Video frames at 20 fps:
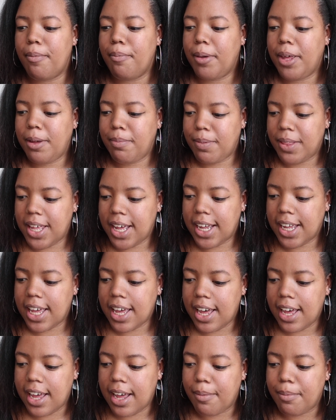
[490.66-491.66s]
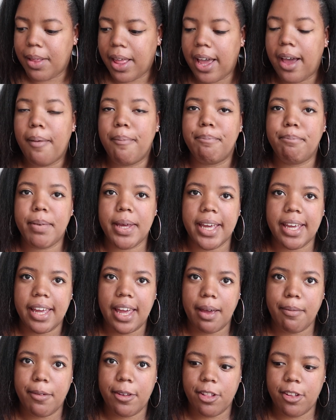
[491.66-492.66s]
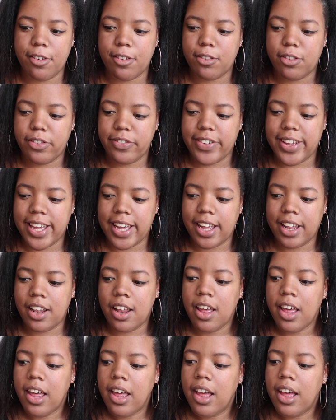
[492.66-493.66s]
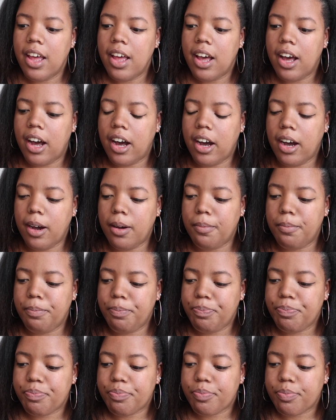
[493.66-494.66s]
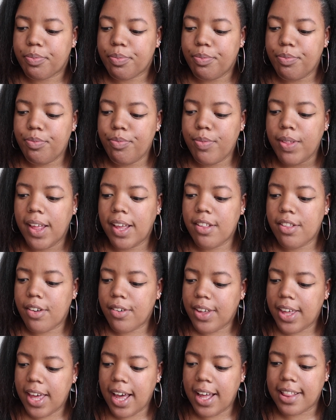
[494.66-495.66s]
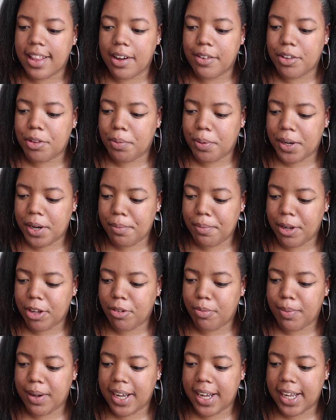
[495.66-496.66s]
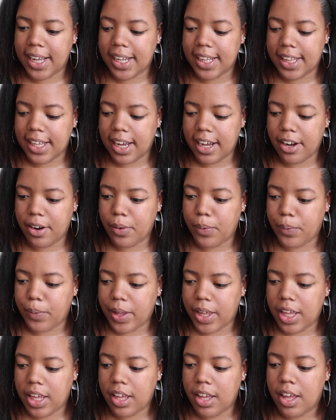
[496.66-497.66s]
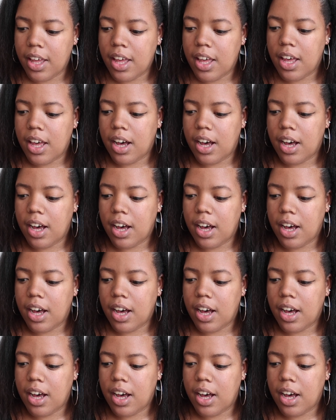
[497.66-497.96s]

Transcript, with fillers: peeped that yet, I'm like a big Game of Thrones fan. And so yeah, that was pretty much my entire week.